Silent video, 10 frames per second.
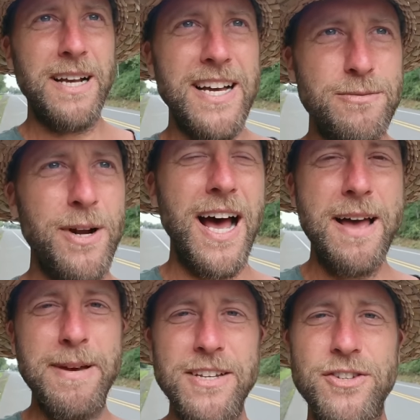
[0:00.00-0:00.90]
Because what
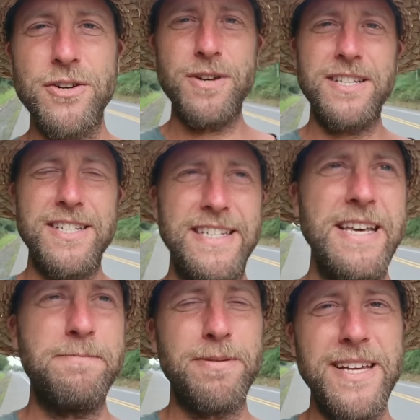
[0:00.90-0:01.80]
I'm into is
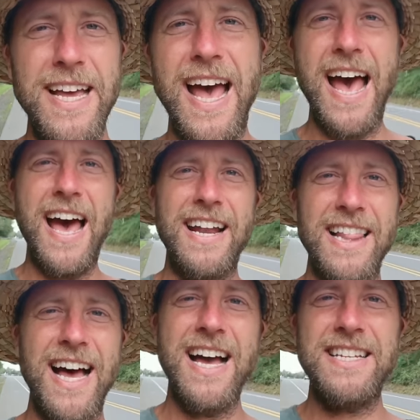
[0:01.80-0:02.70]
deeply
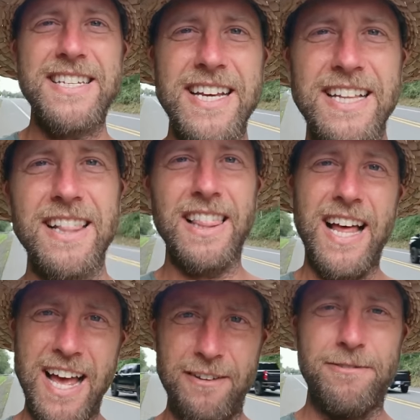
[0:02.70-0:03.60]
analyzing
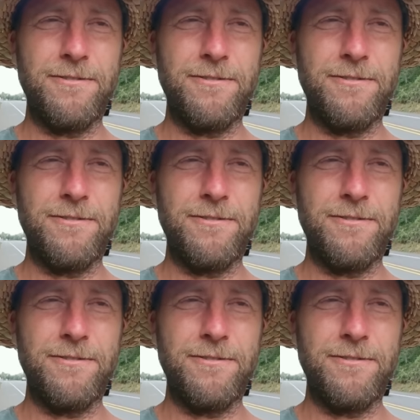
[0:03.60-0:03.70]
life.